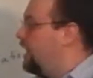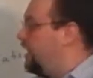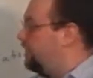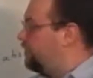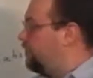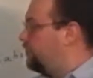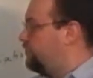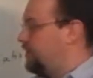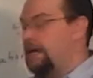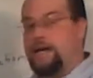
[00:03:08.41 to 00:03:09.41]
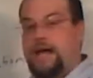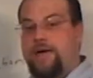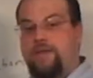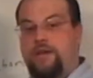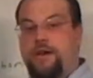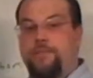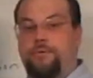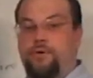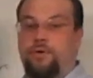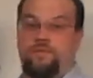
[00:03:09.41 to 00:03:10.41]
and of course we can't have a
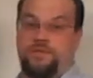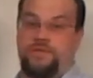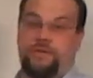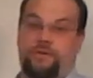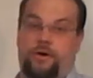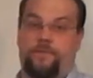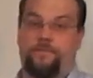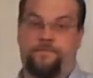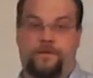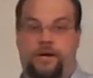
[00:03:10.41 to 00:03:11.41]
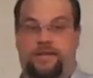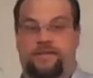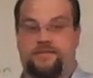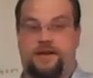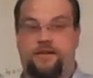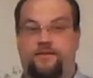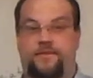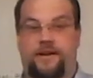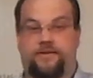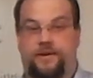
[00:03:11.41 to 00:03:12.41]
number over 0. All right, that's an
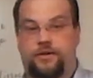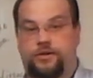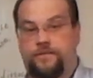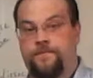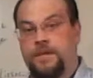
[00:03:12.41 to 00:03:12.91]
undefined function.